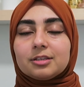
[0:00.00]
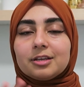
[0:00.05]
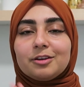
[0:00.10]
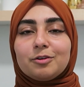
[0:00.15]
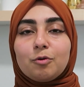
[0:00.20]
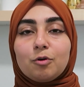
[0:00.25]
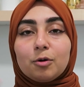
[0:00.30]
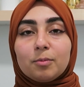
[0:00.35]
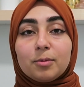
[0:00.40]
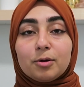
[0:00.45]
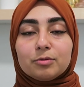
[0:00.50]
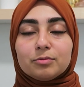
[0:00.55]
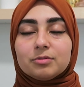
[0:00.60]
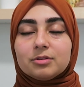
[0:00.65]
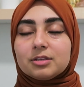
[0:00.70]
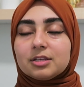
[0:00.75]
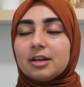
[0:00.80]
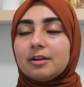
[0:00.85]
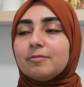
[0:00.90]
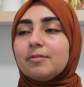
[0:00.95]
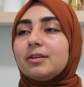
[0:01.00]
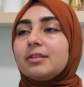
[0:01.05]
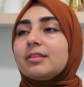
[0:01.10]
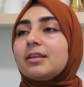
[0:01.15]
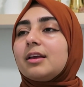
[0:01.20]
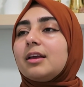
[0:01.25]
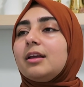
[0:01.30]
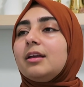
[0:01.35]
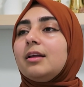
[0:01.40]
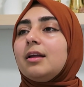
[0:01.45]
in hormones and
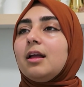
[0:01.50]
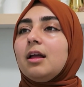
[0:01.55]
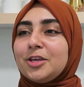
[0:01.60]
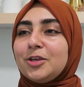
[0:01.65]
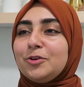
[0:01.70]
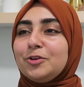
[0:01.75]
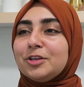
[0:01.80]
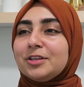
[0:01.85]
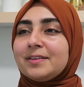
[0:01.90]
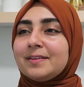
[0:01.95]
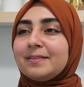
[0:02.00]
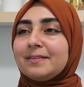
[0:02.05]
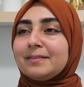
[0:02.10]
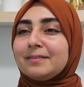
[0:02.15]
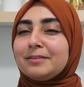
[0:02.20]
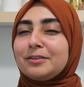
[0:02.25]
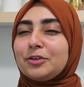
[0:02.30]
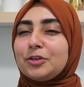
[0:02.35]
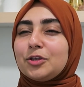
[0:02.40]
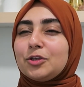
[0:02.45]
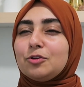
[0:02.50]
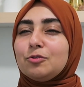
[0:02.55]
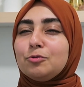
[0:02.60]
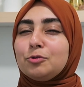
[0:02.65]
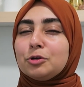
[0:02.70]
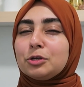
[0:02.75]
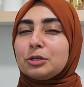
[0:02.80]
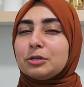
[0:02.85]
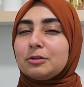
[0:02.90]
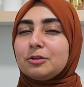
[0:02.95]
everything.
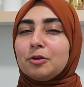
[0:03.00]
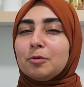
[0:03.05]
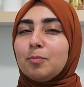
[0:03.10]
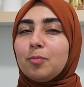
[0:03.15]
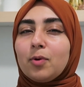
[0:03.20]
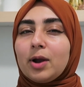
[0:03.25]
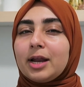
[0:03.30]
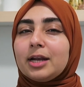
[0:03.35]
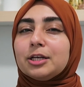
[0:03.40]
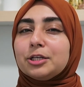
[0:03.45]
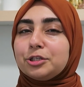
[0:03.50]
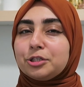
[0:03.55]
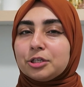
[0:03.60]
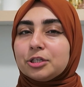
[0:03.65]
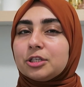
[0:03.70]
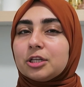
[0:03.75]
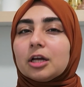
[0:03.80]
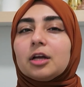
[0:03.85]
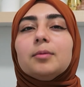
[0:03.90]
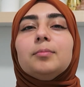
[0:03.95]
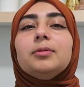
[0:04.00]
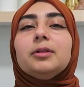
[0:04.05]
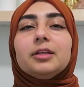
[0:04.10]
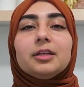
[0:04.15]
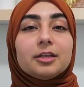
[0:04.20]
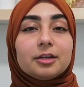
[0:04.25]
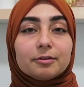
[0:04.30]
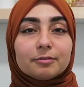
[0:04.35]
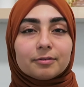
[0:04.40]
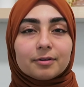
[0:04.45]
Your brain is just a
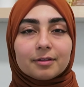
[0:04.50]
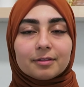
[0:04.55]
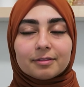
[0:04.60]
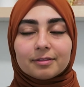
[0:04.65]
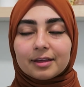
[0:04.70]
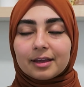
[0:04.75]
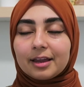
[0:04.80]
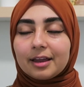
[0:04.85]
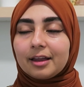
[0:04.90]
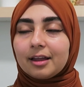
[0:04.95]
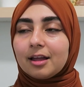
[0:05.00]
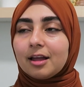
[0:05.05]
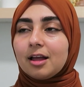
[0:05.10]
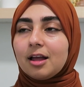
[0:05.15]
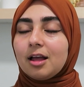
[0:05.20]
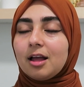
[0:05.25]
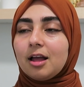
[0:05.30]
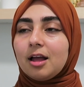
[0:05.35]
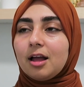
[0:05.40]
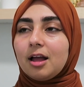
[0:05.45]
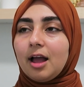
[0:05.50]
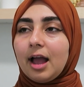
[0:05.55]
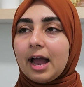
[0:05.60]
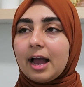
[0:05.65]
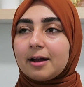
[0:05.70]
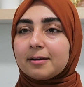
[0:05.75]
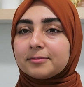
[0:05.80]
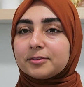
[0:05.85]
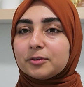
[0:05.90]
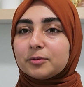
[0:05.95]
completely different thing
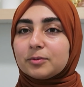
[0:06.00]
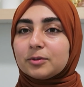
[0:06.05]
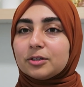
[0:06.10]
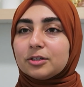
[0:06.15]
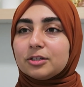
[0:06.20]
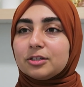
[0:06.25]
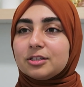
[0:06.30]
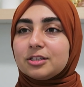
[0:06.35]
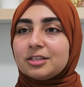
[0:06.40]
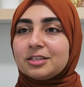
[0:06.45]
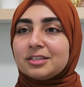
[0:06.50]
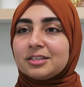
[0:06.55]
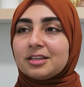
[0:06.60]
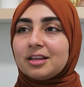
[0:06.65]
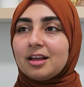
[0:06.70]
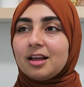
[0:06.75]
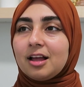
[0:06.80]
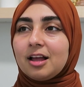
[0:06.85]
afterwards.